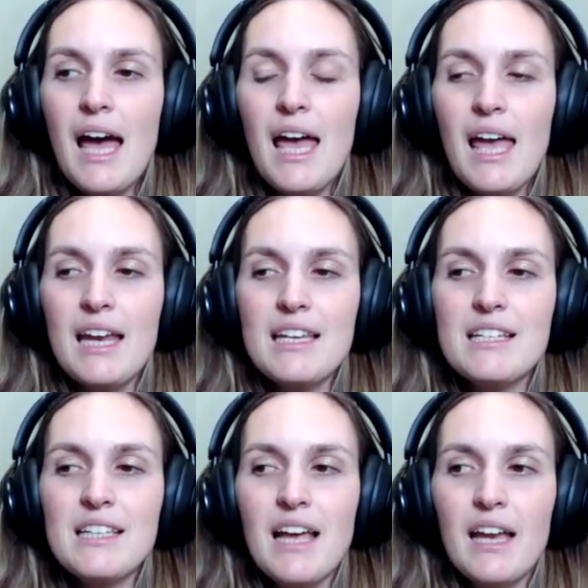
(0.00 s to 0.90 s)
And he
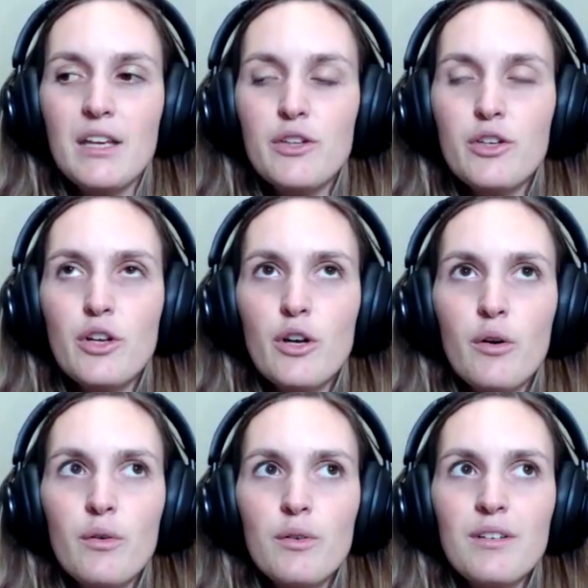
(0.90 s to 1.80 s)
said,
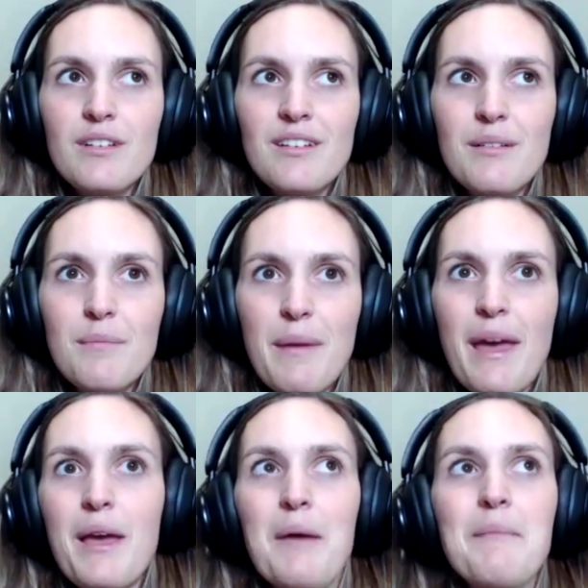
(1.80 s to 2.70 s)

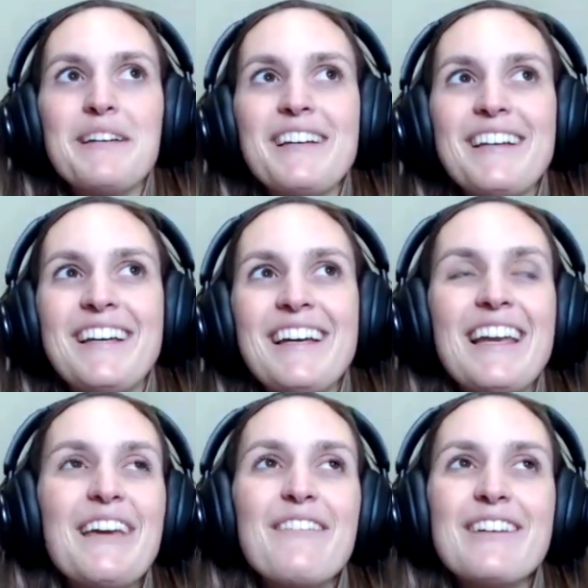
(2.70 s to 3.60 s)
babe,
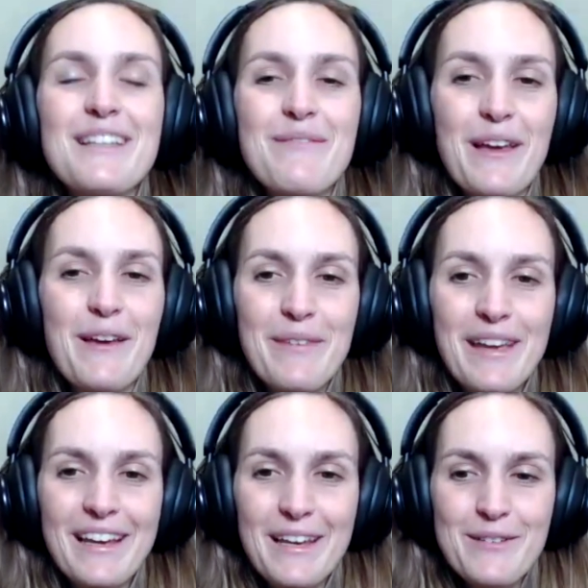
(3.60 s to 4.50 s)
and he wasn't being
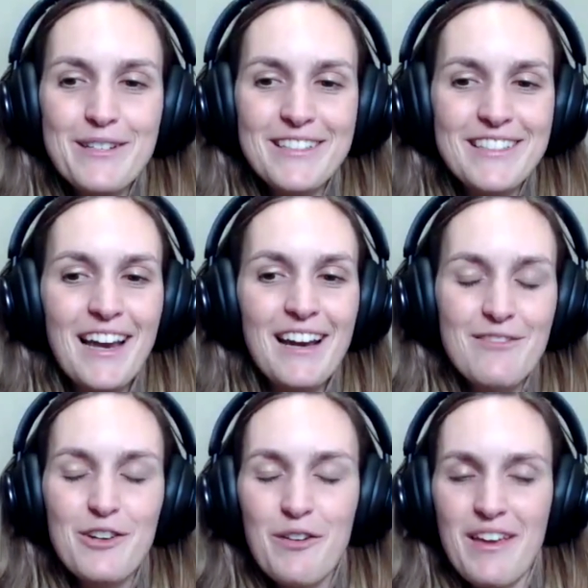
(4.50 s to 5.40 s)
mean. He was just kind of
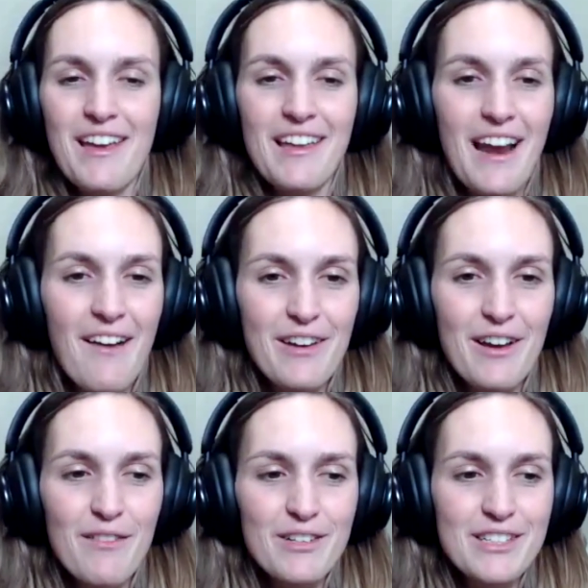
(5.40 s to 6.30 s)
joking and having a
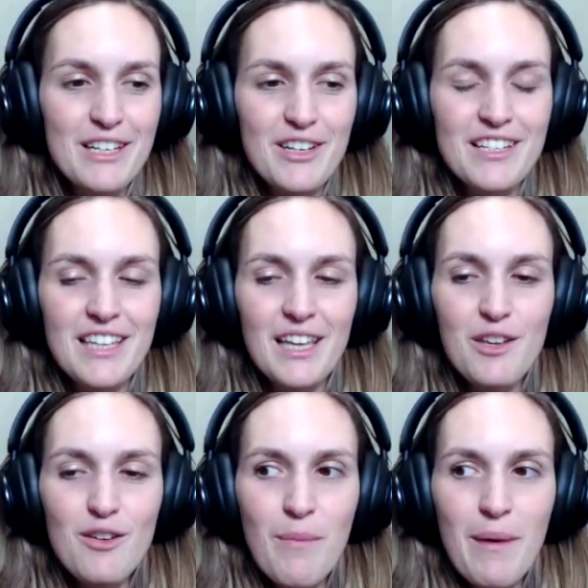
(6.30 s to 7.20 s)
conversation. He's
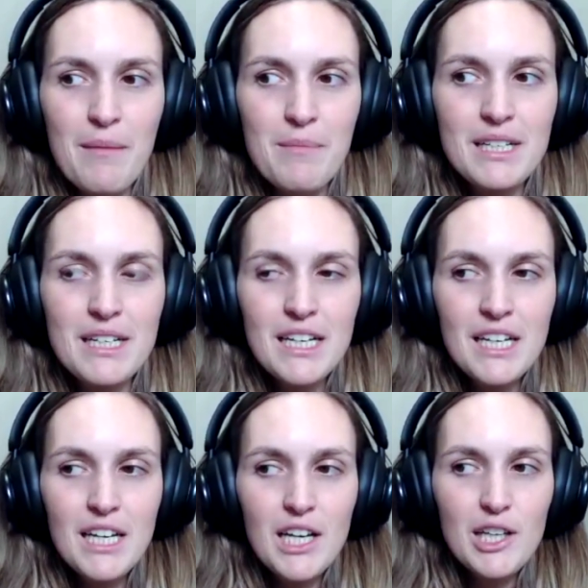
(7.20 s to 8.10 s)
like, babe,
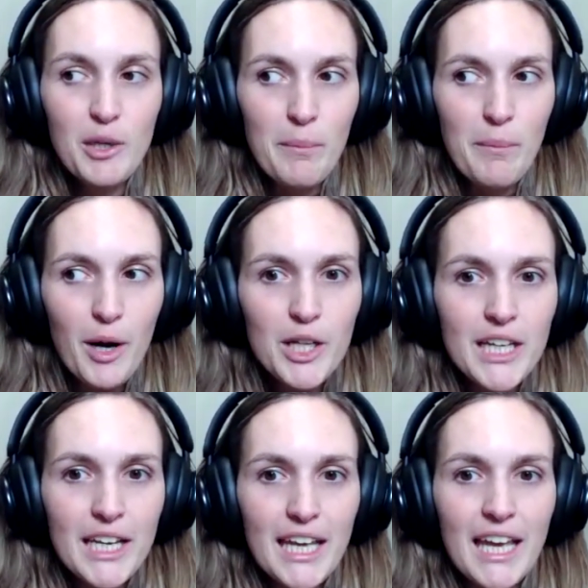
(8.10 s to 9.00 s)
your
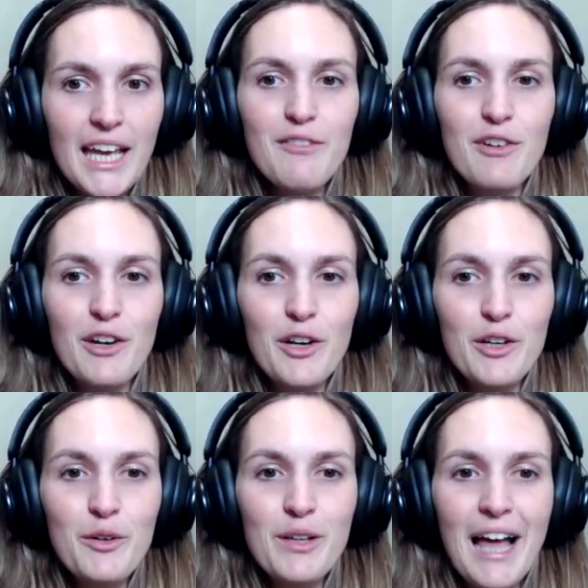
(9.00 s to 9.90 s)
marketing for your
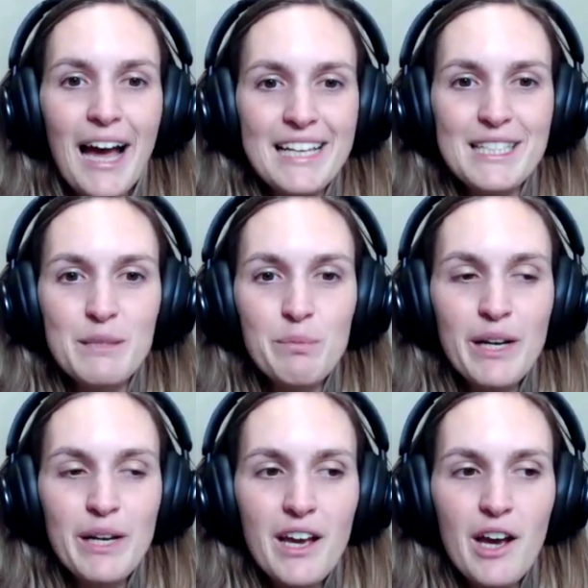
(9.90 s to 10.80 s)
new class is
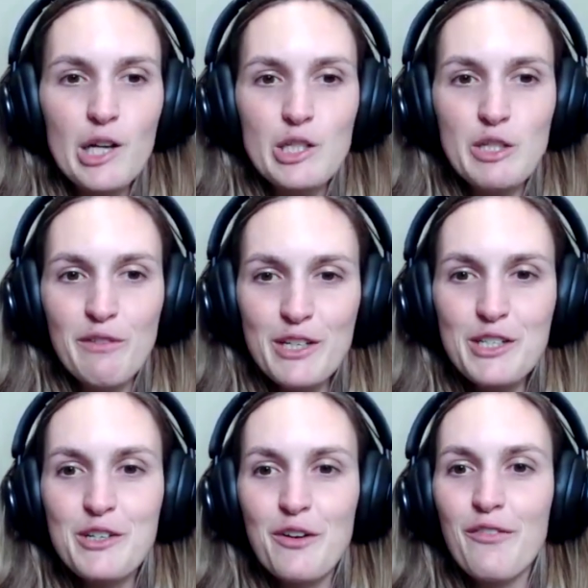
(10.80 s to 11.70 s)
pretty
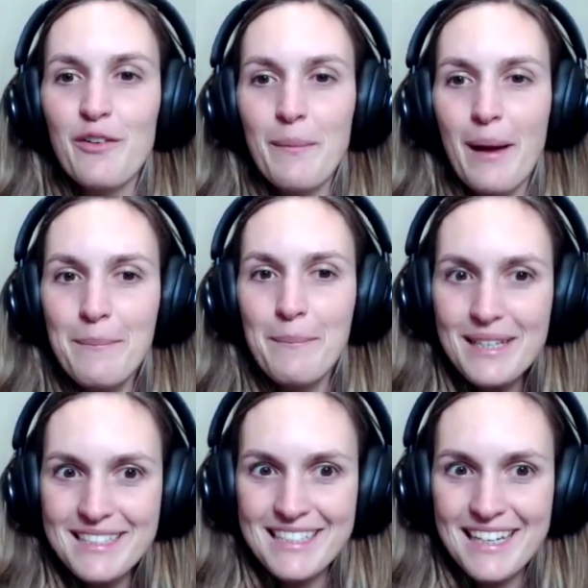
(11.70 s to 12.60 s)
controversial for my
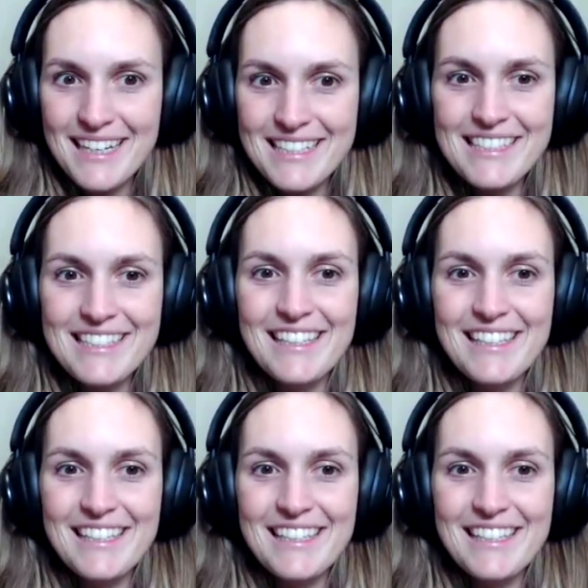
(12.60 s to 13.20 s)
business.